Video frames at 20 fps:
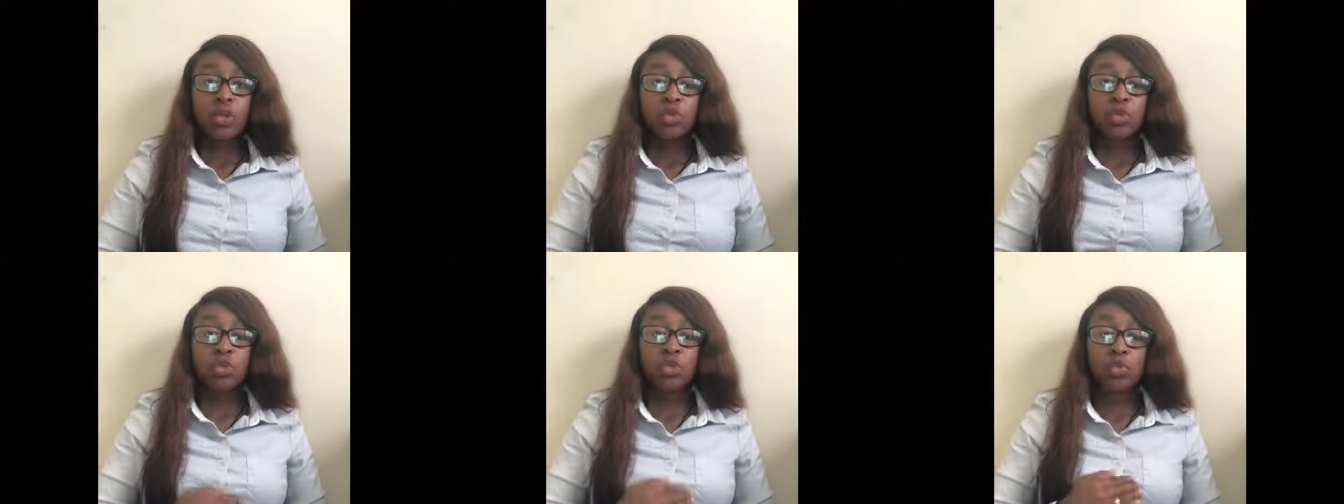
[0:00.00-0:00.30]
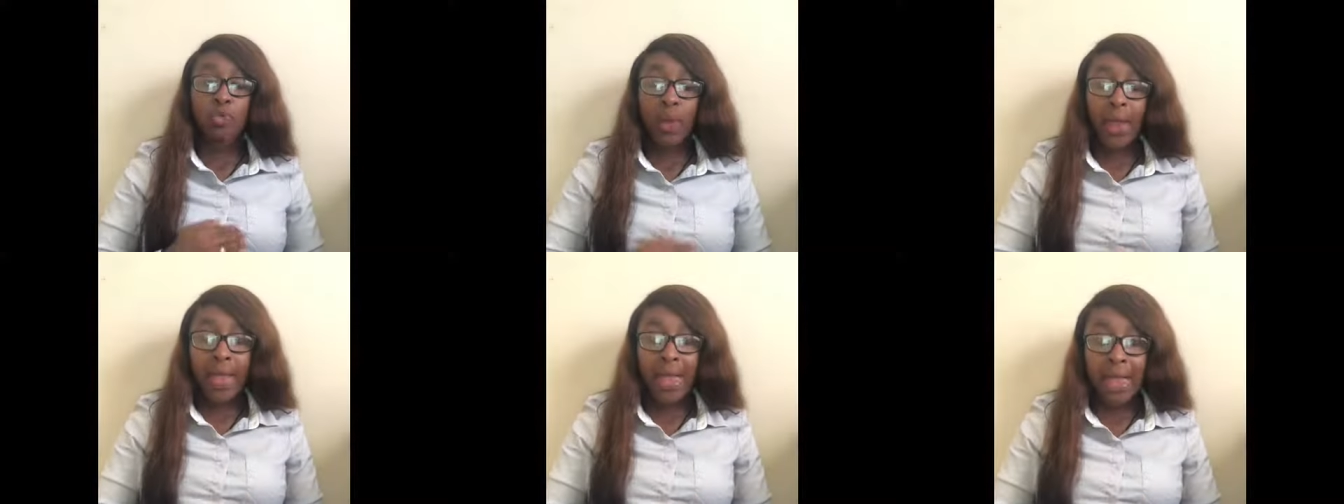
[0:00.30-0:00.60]

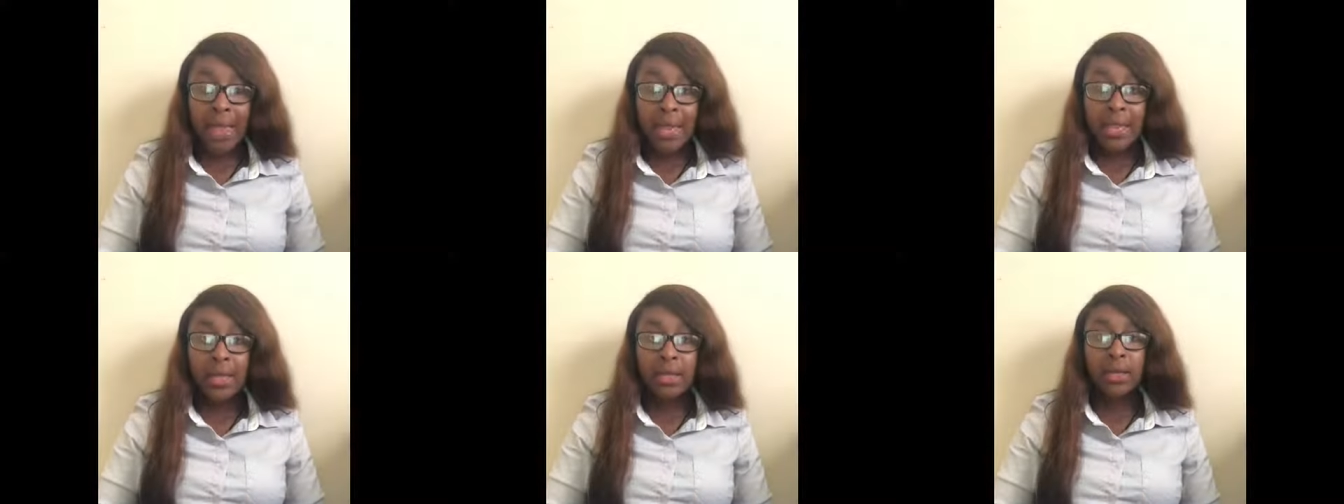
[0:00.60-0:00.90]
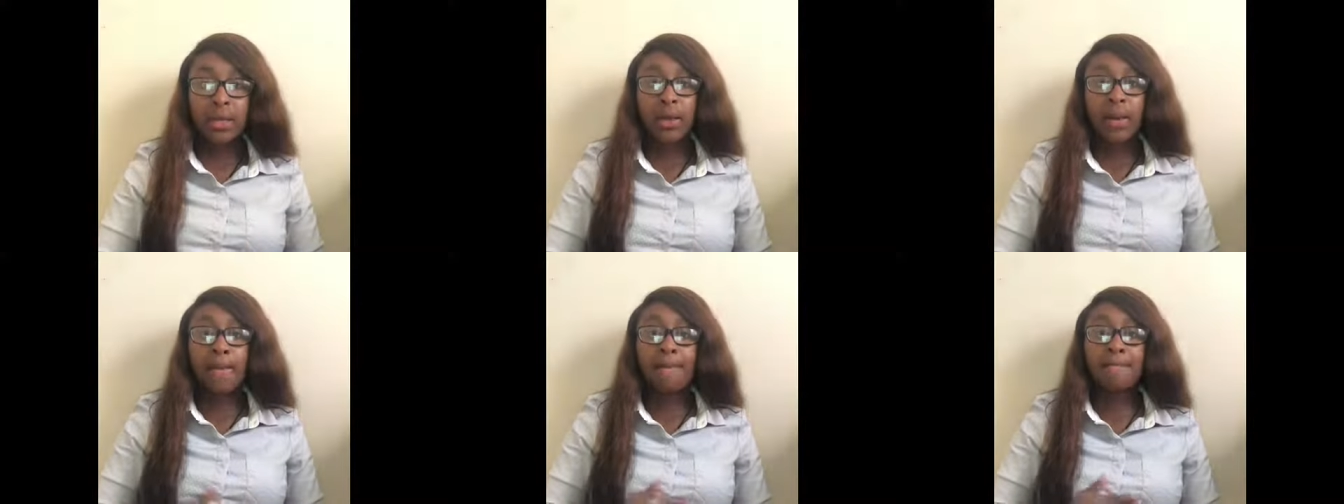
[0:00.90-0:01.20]
Trade,
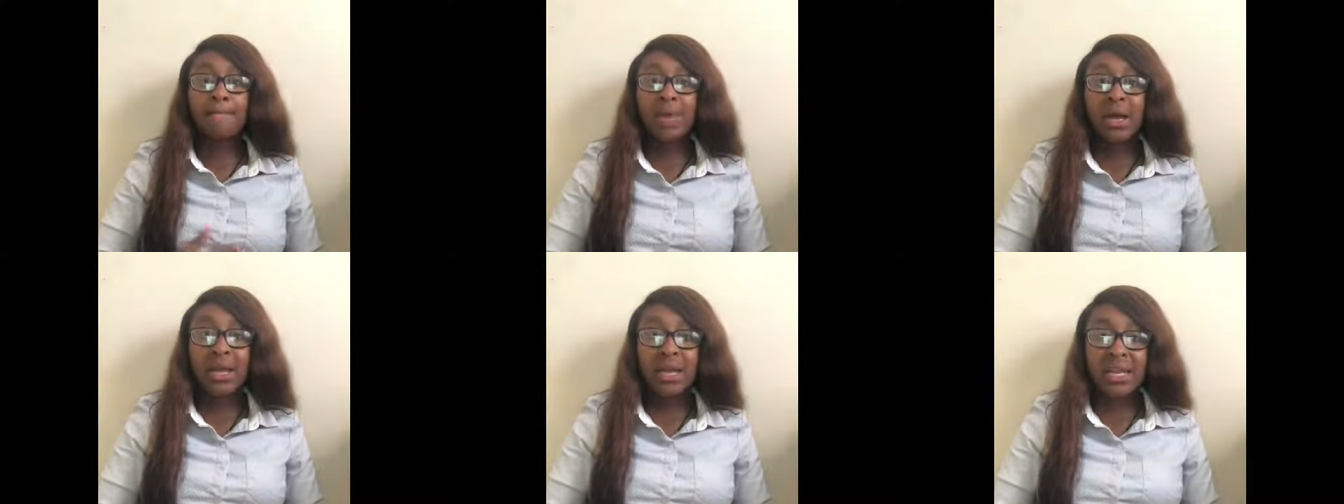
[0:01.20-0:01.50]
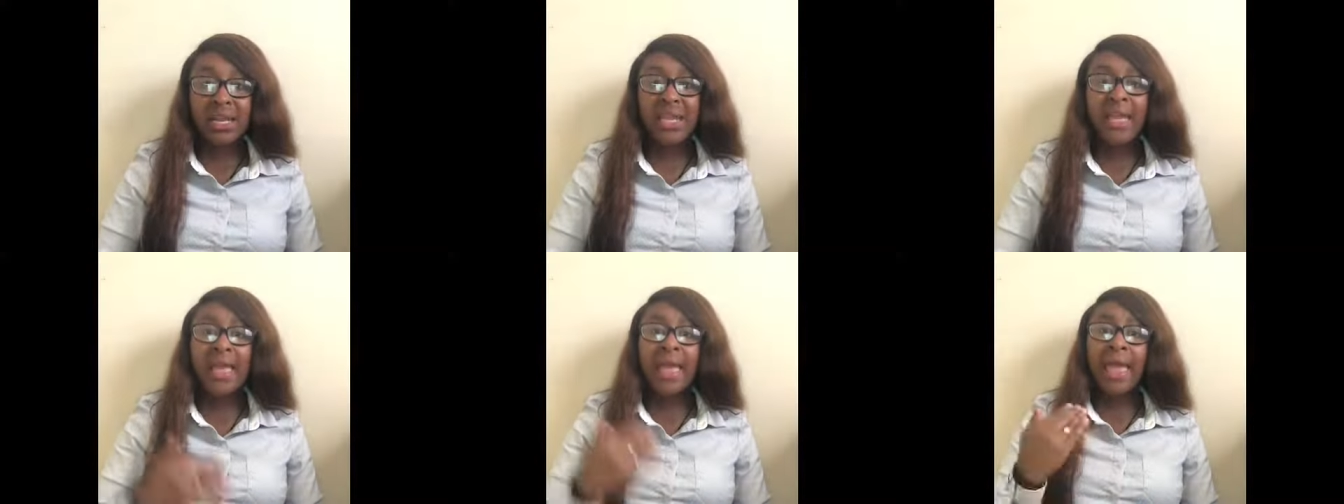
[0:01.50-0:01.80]

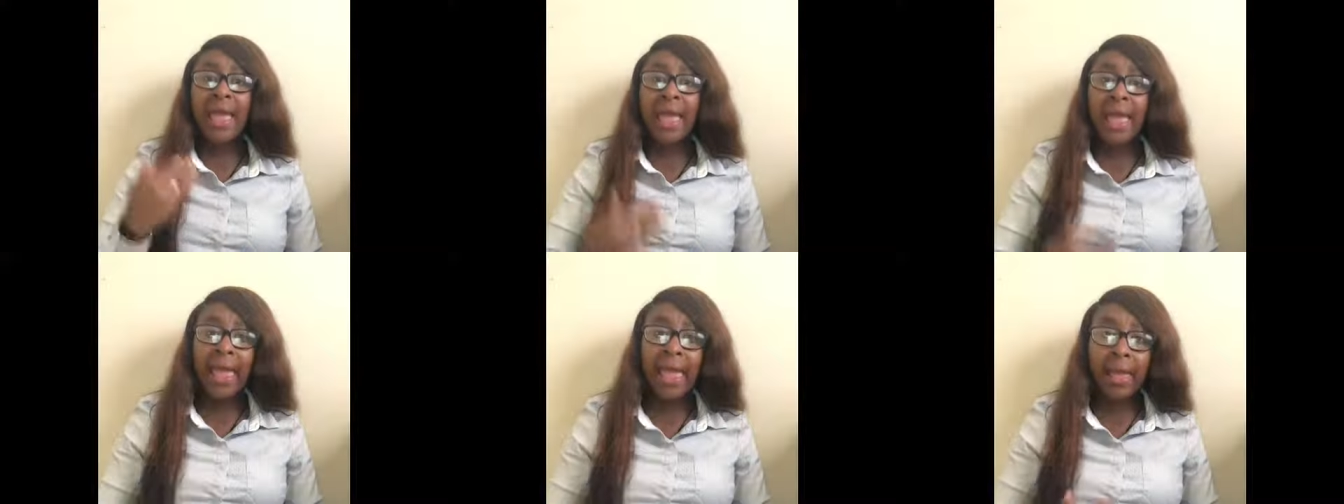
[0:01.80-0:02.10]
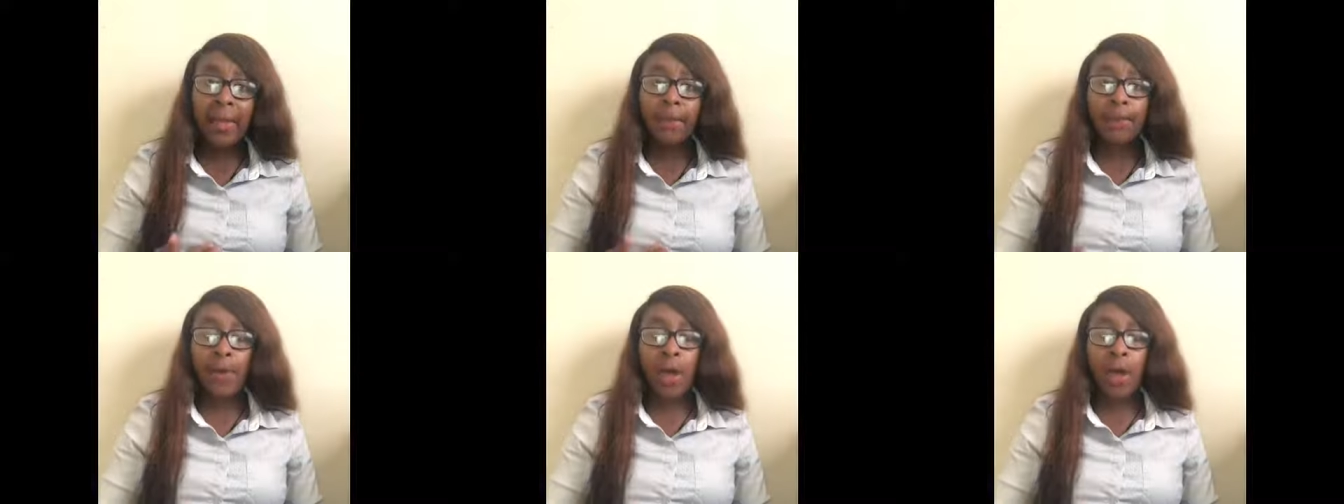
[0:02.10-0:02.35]
money, and